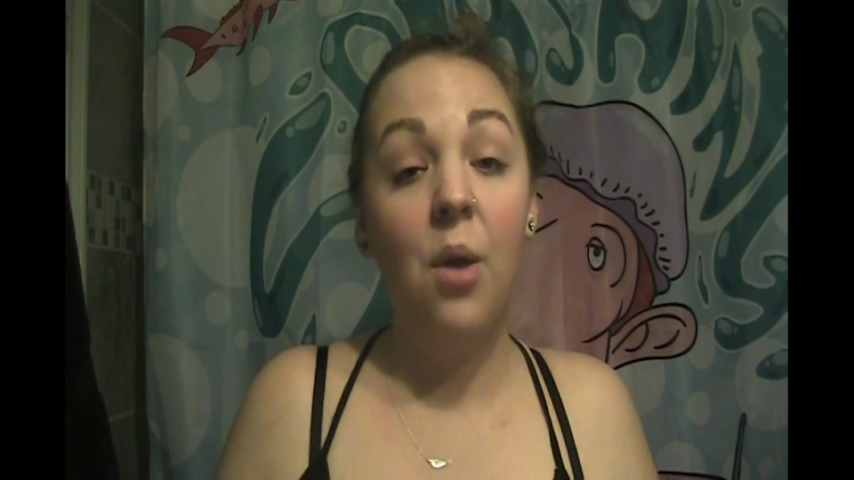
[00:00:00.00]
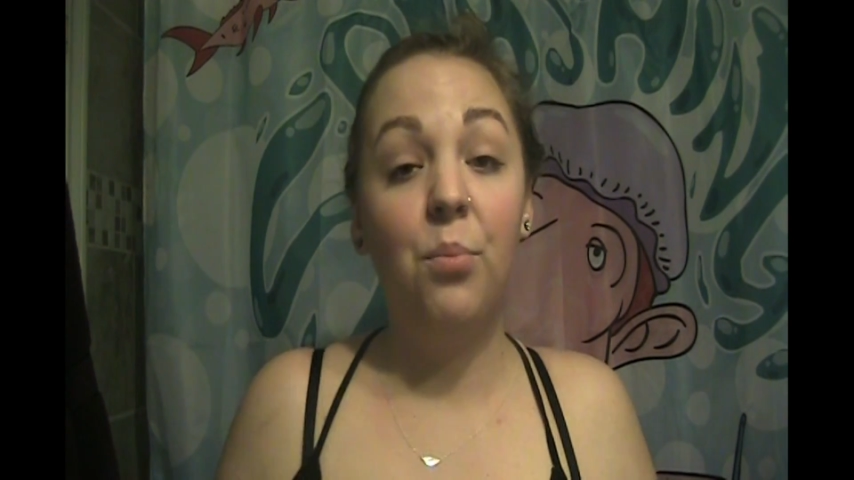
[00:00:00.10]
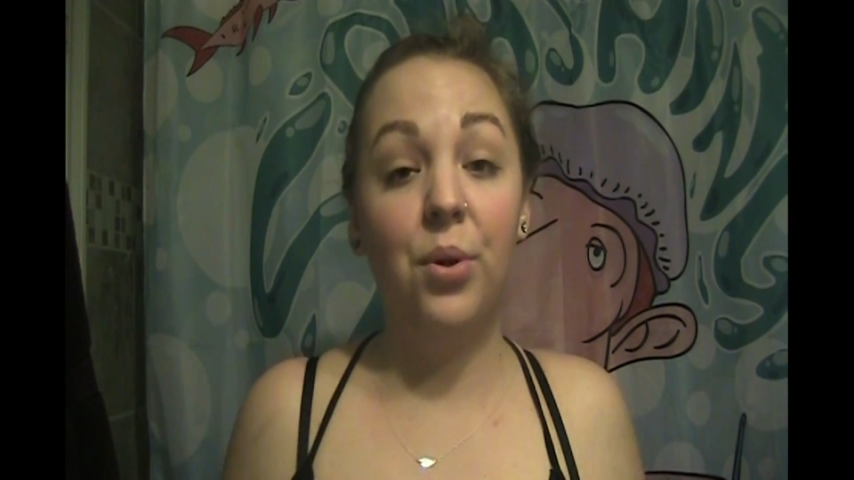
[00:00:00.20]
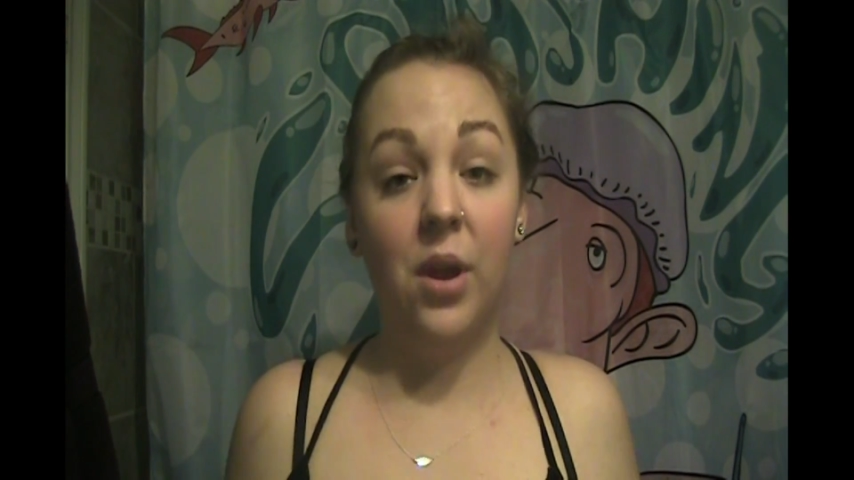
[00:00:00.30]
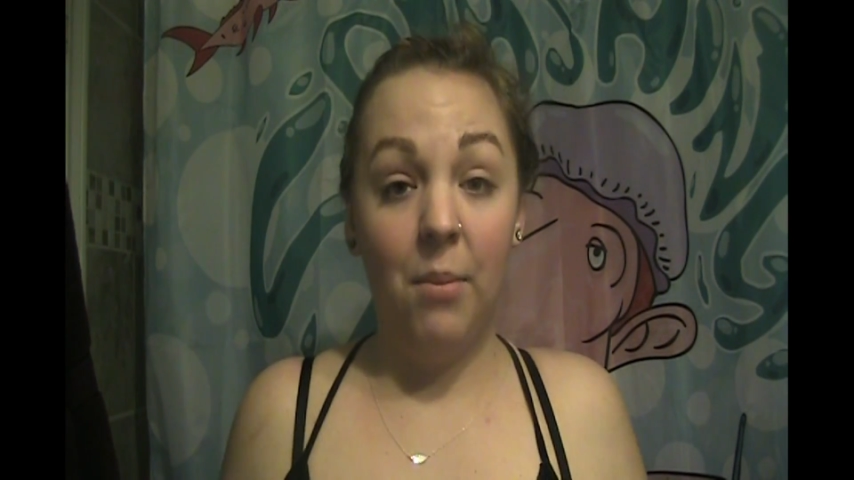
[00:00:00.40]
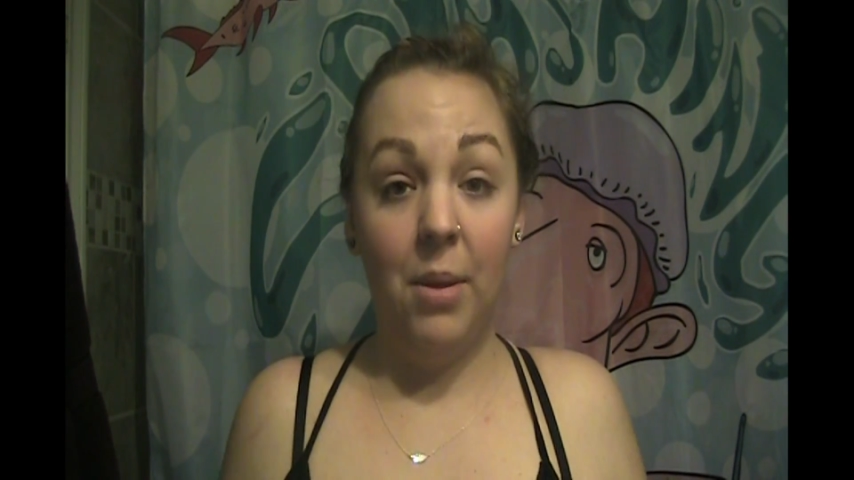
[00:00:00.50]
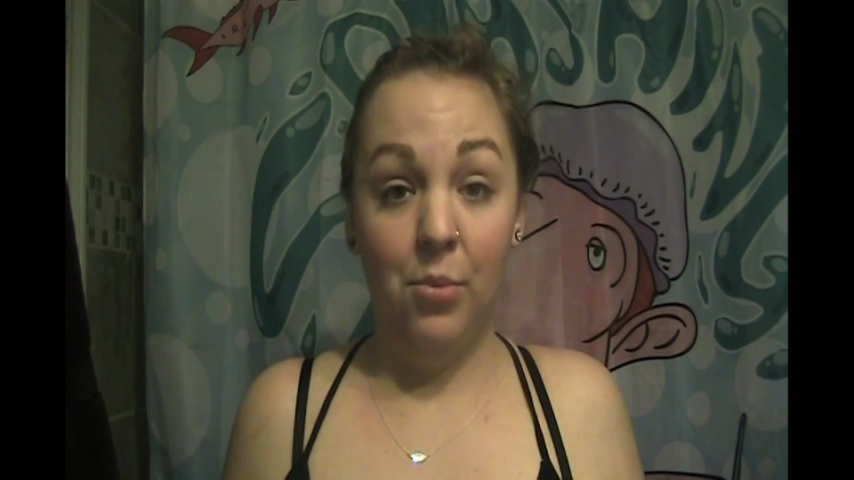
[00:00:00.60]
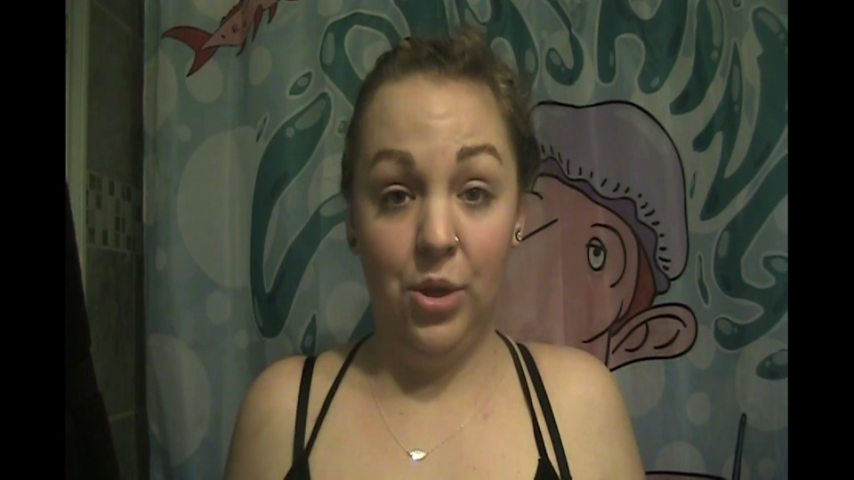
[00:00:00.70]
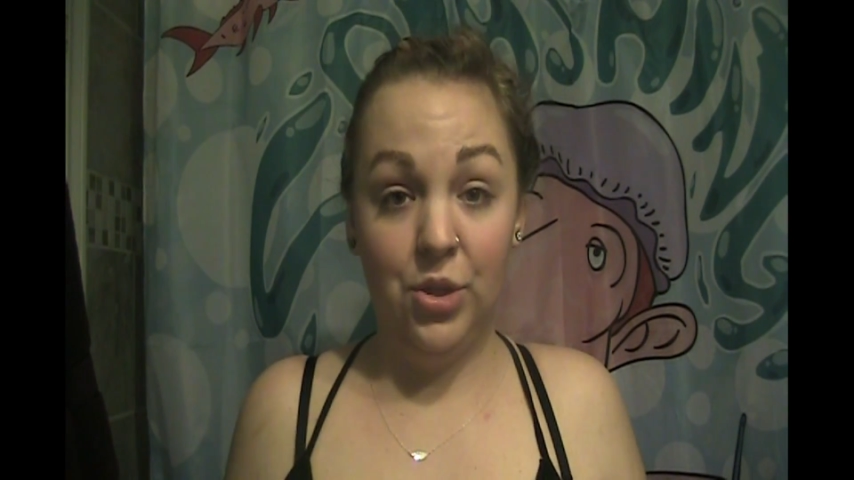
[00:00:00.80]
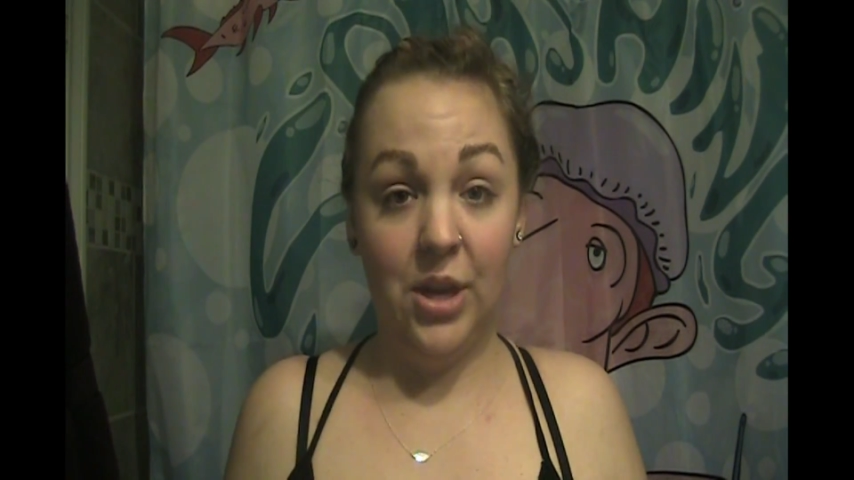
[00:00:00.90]
put on my
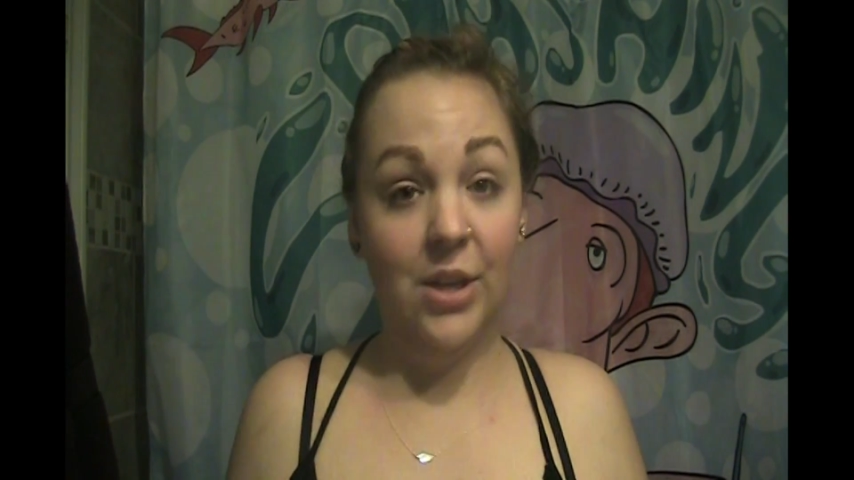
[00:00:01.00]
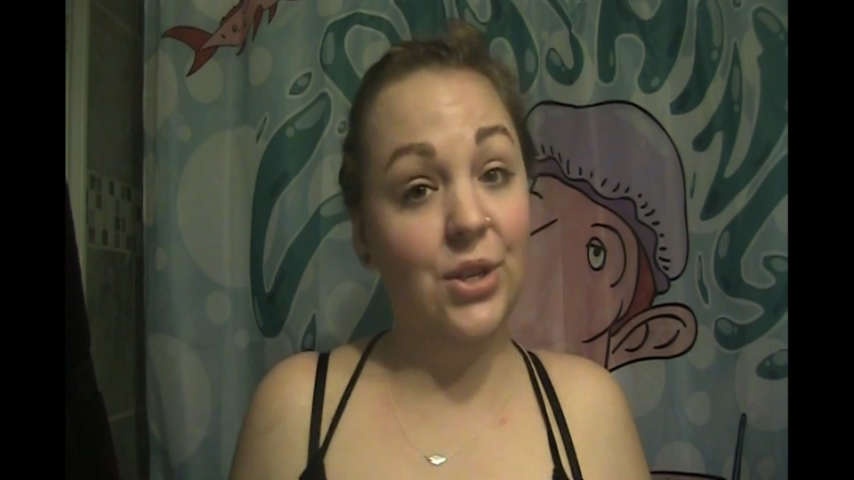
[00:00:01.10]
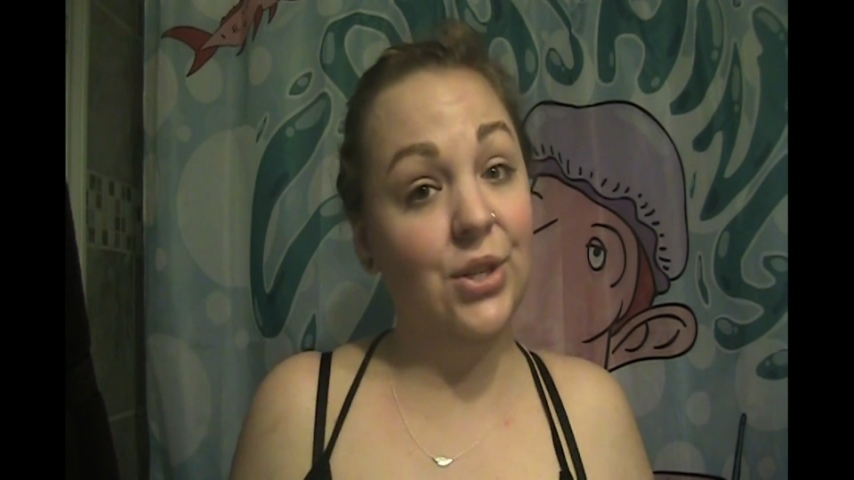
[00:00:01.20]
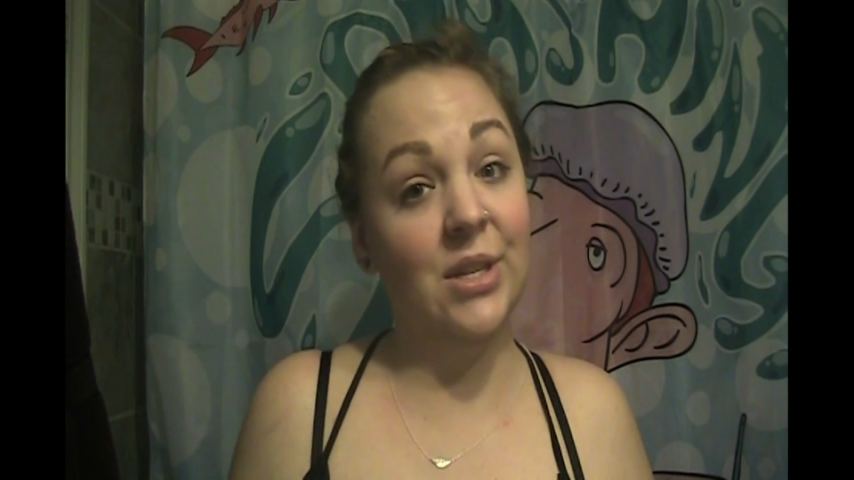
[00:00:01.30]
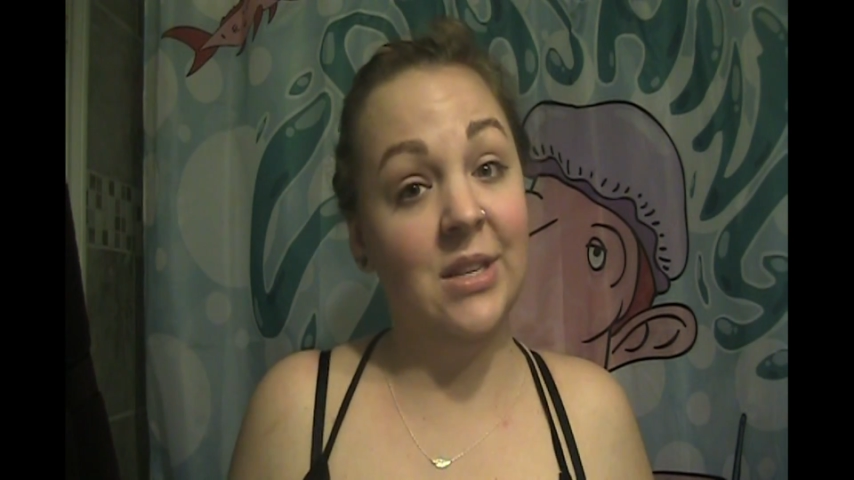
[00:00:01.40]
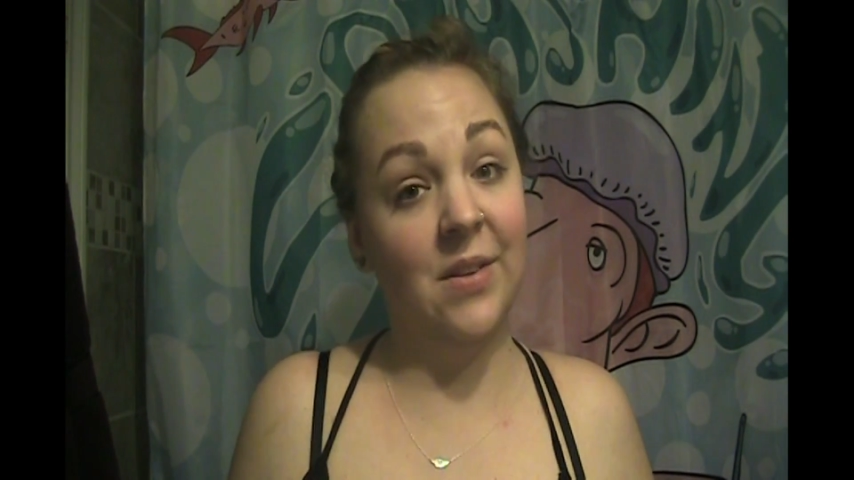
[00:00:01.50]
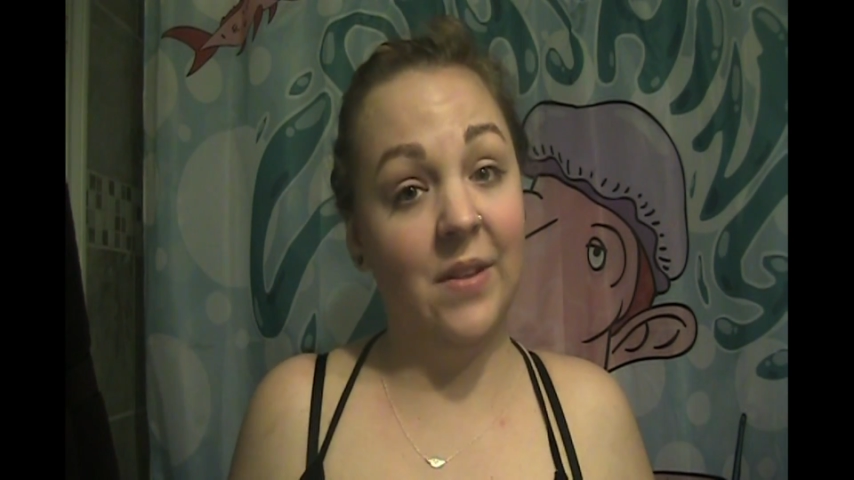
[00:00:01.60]
moisturizers and stuff